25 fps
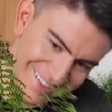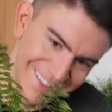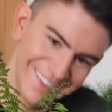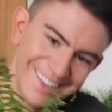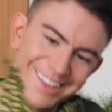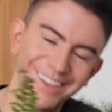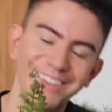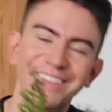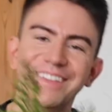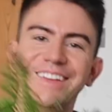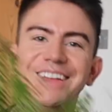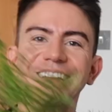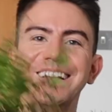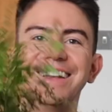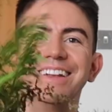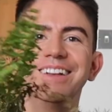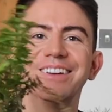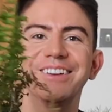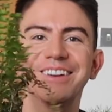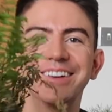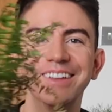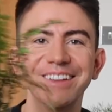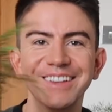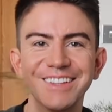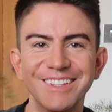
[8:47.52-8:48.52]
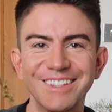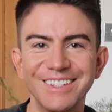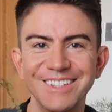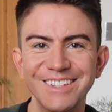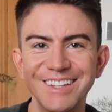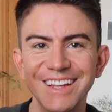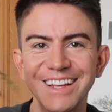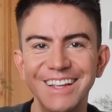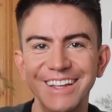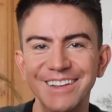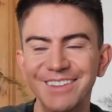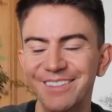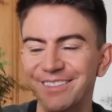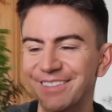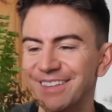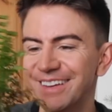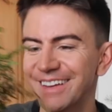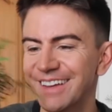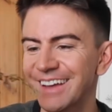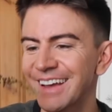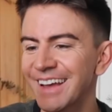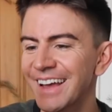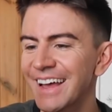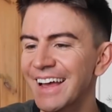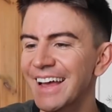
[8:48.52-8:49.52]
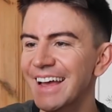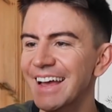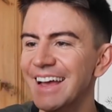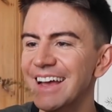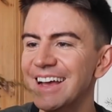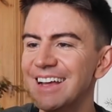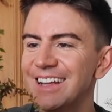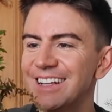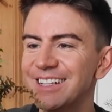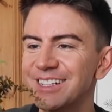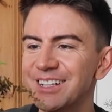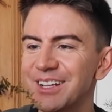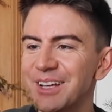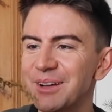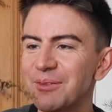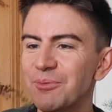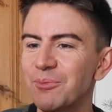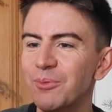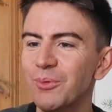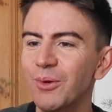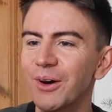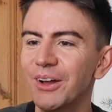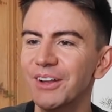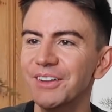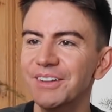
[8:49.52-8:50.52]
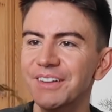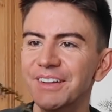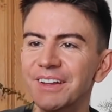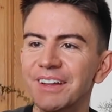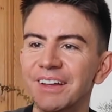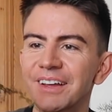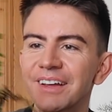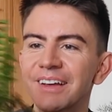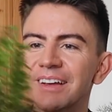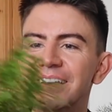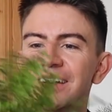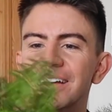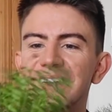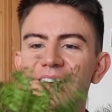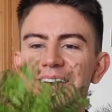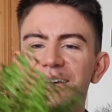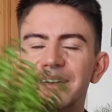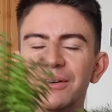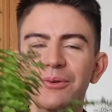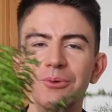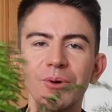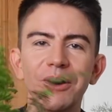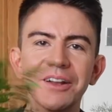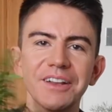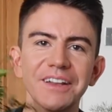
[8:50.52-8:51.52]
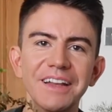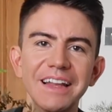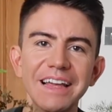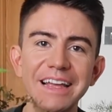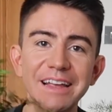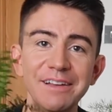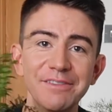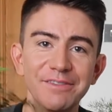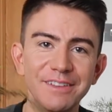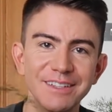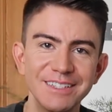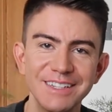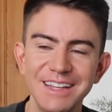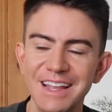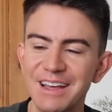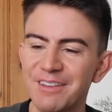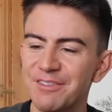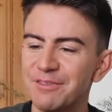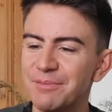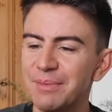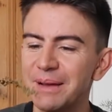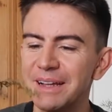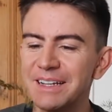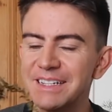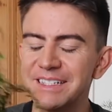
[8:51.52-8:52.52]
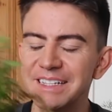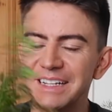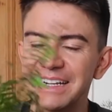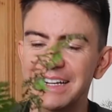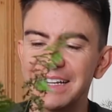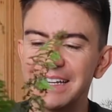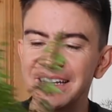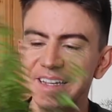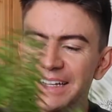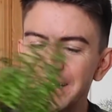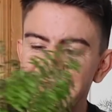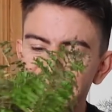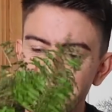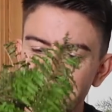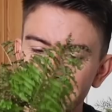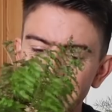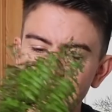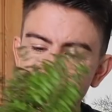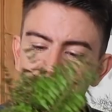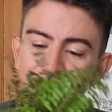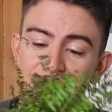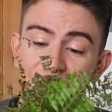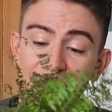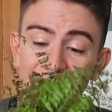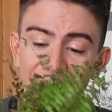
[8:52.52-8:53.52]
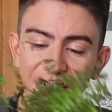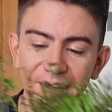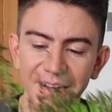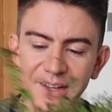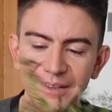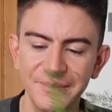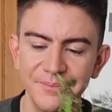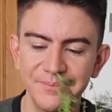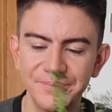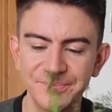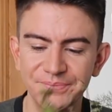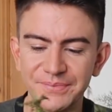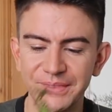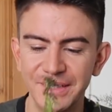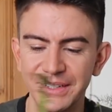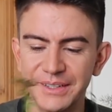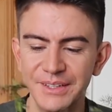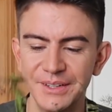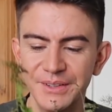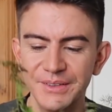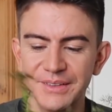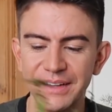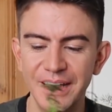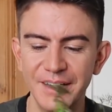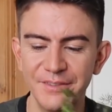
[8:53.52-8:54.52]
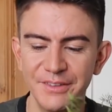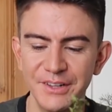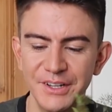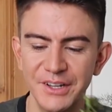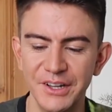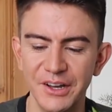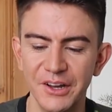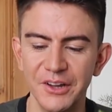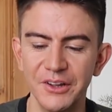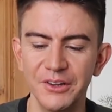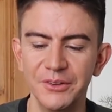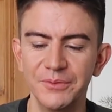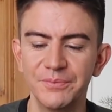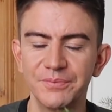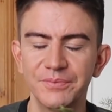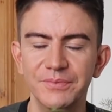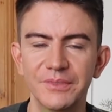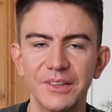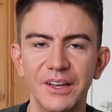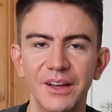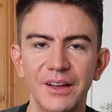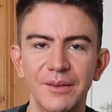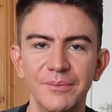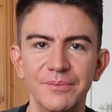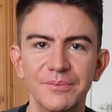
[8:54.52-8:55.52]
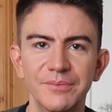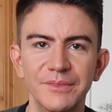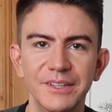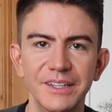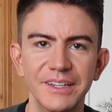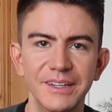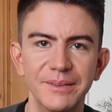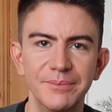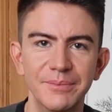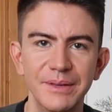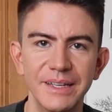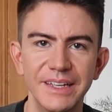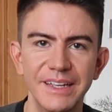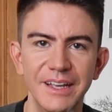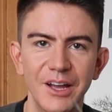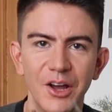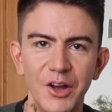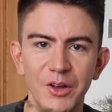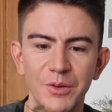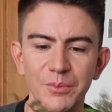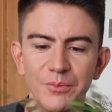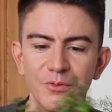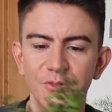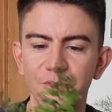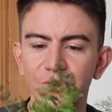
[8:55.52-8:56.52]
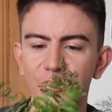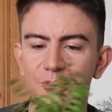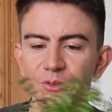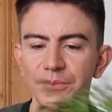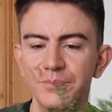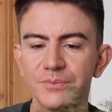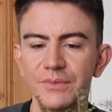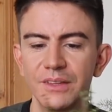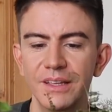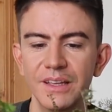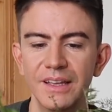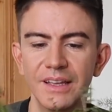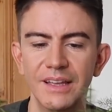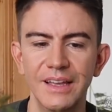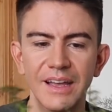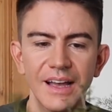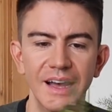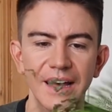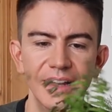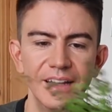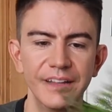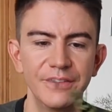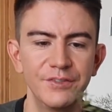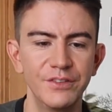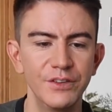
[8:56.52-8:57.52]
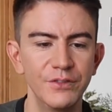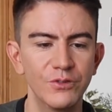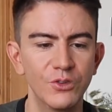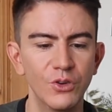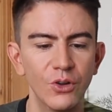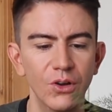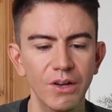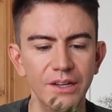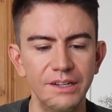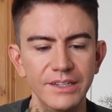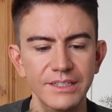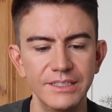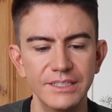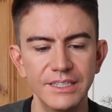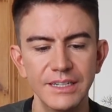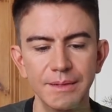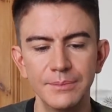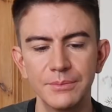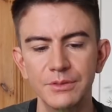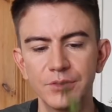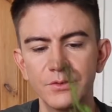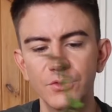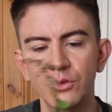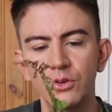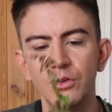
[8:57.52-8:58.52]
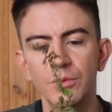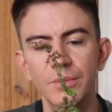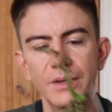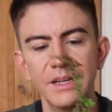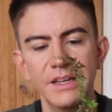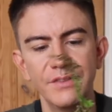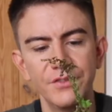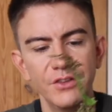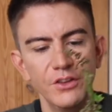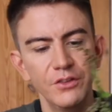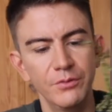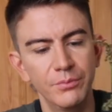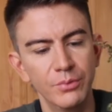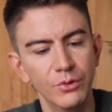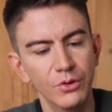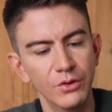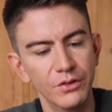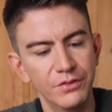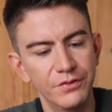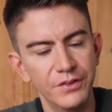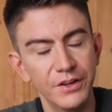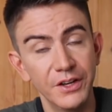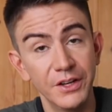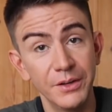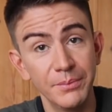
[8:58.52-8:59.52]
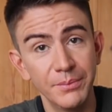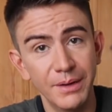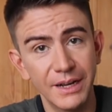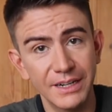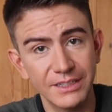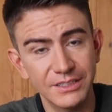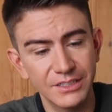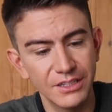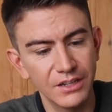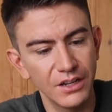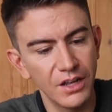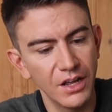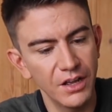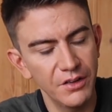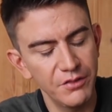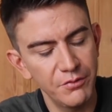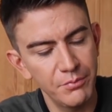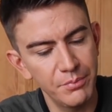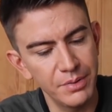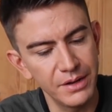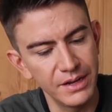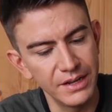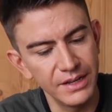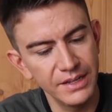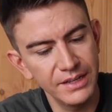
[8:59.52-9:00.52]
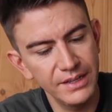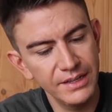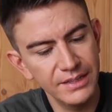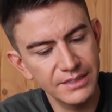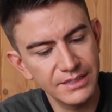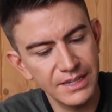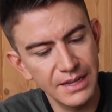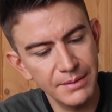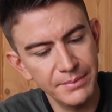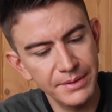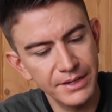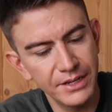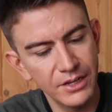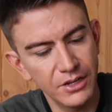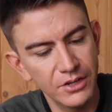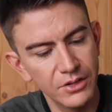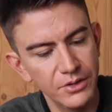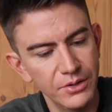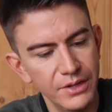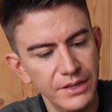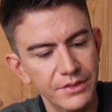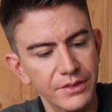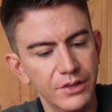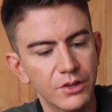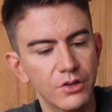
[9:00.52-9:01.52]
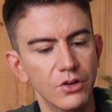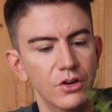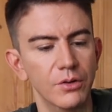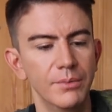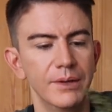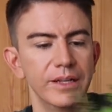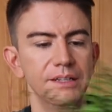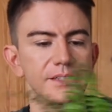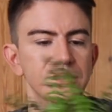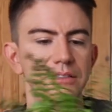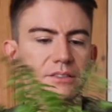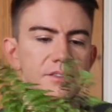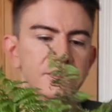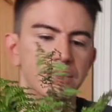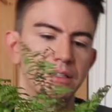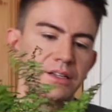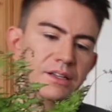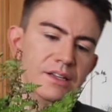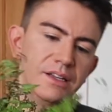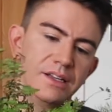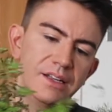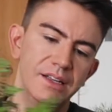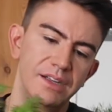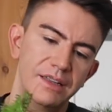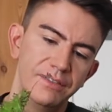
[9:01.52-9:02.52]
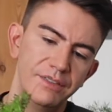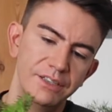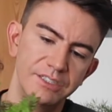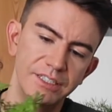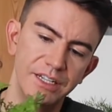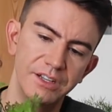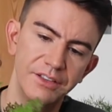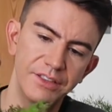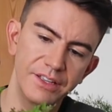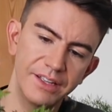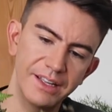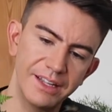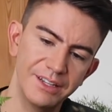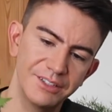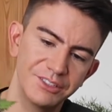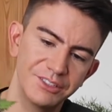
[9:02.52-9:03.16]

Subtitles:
I mean, look at the state of it. It's like one leaf is left basically. But you never know. I'm going to be hopeful. And if you've got any tips for me, if you've brought a fern back to life, please let me know in the comments if there's anything